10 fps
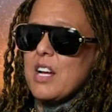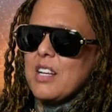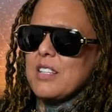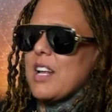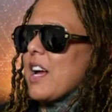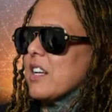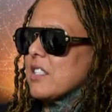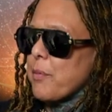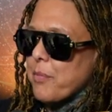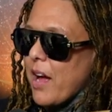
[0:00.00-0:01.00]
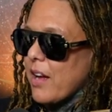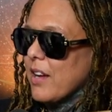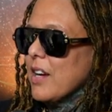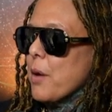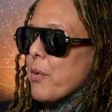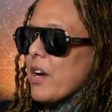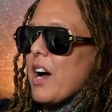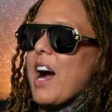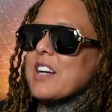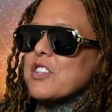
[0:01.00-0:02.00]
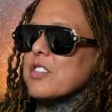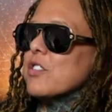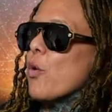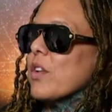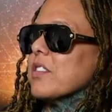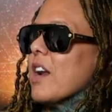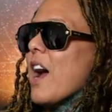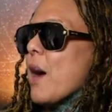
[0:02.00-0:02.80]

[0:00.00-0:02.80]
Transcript: Not that I accept that, mm-hmm. but I just know it's gonna